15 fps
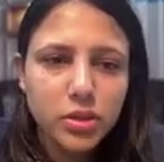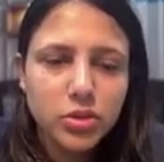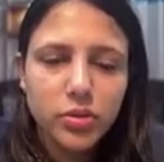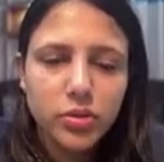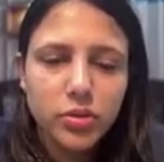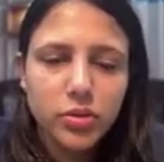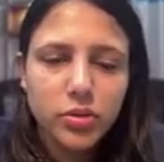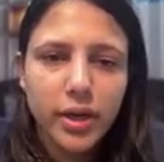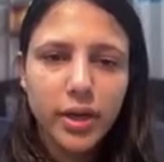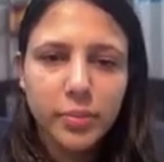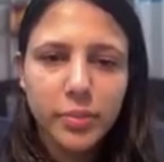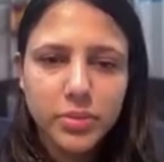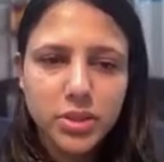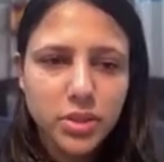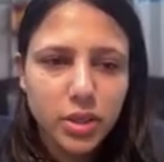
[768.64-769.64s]
sorry, I made a
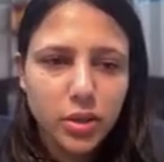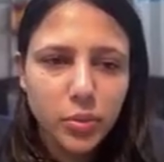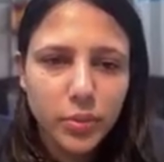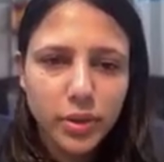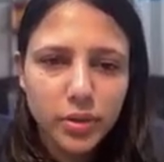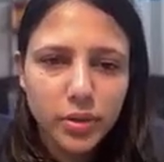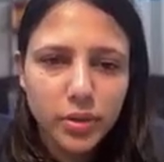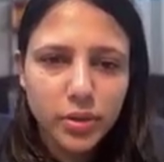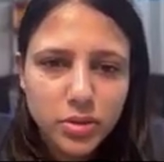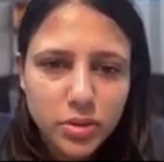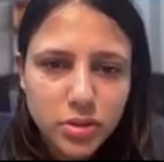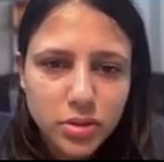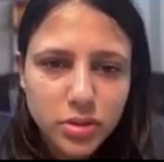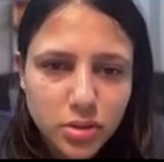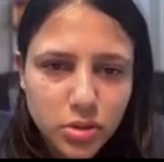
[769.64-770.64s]
mistake over here. So
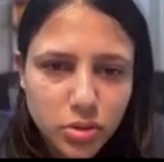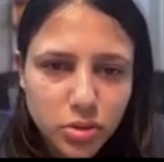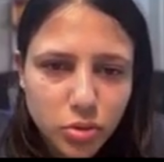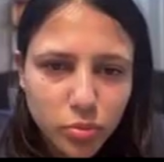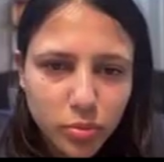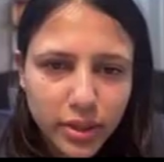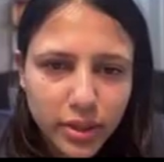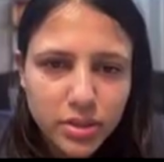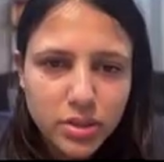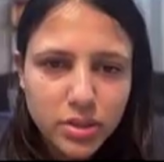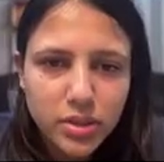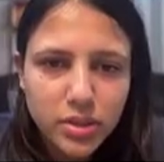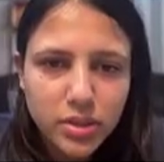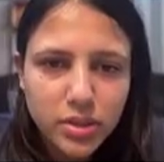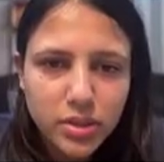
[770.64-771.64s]
this is 2 minus
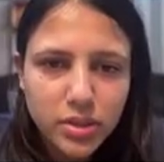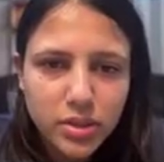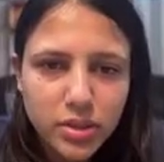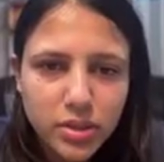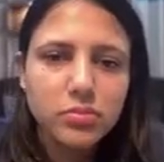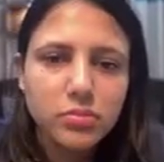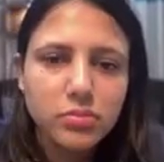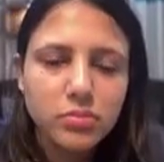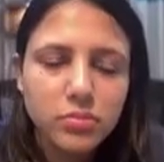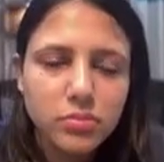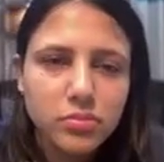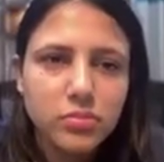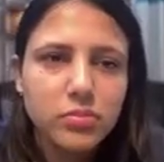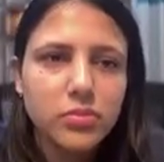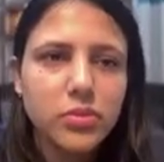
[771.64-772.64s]
7.
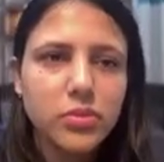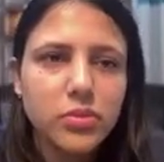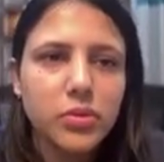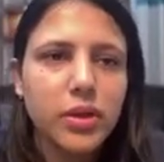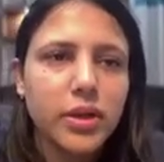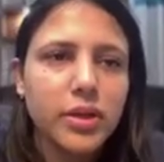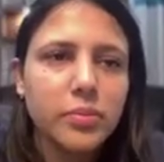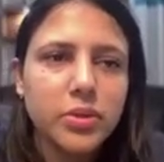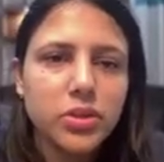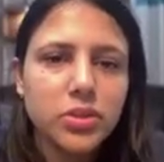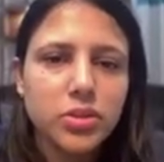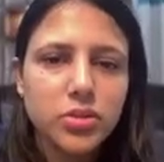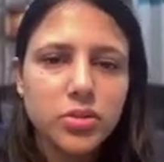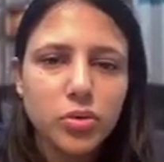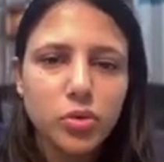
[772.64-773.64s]
Okay, let me
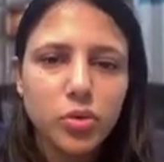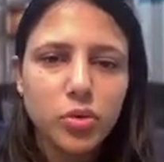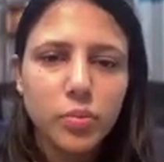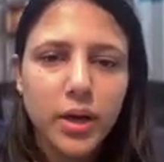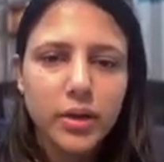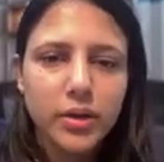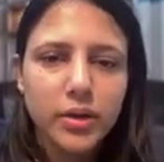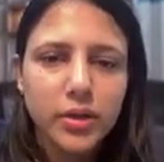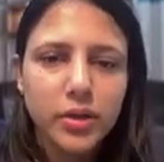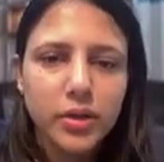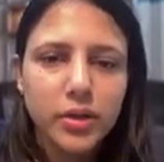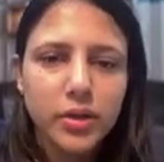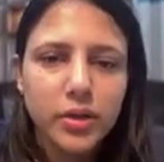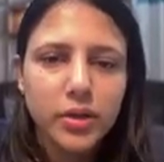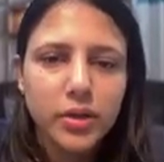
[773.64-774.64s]
just go back and
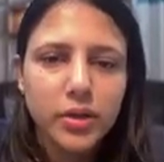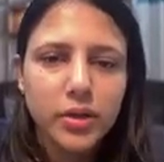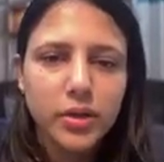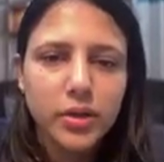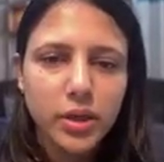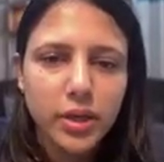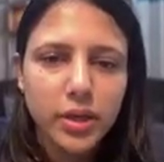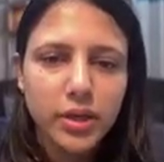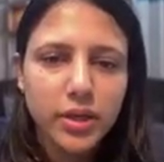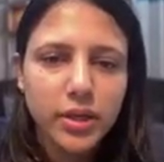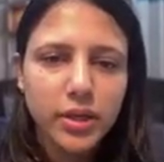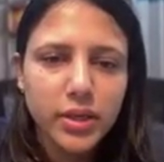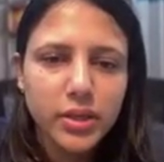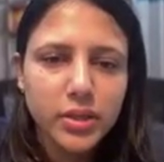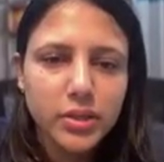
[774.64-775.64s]
do it
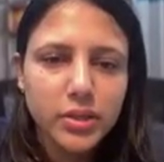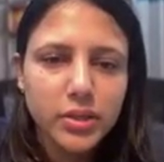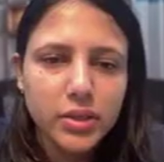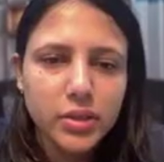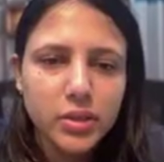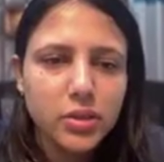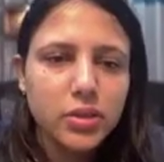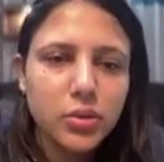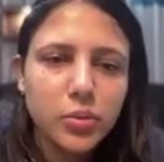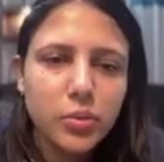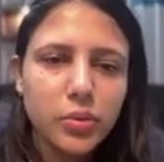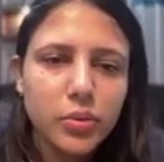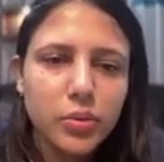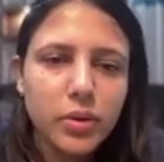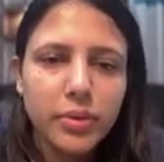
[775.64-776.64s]
correctly.
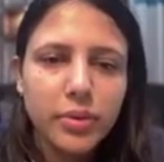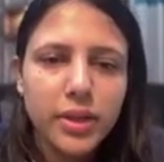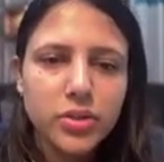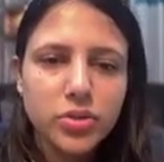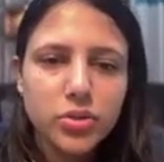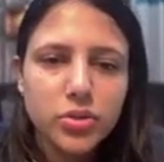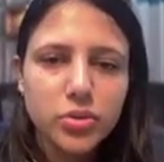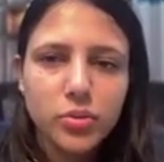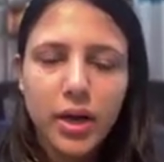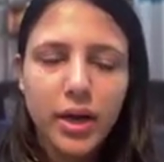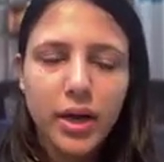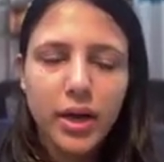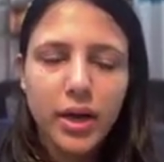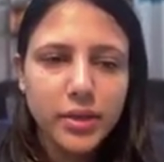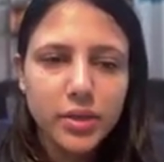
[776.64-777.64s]
1 minus 2
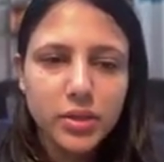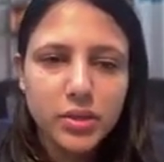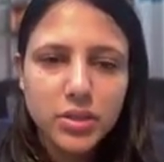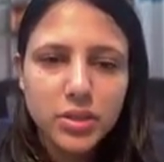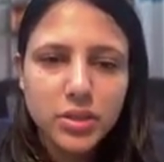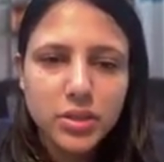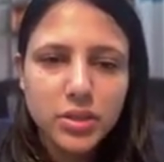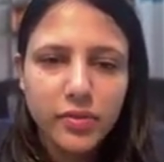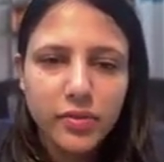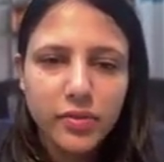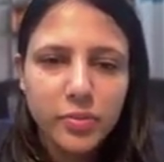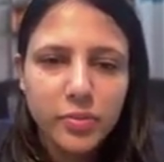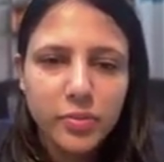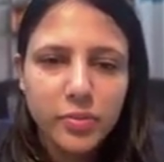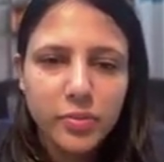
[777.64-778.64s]
and 7
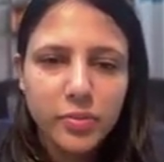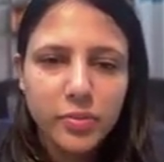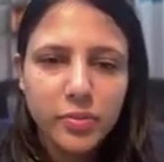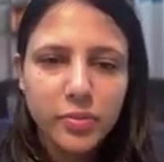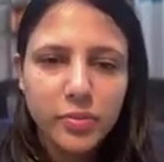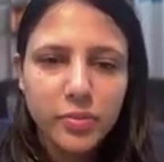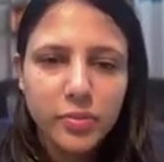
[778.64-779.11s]
minus 2,